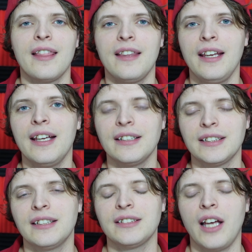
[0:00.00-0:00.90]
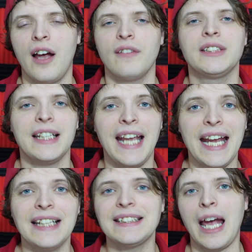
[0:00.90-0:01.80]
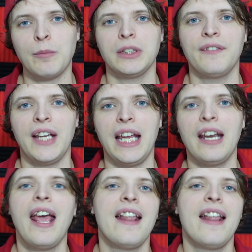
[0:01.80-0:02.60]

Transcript: the instance of today's Apple event.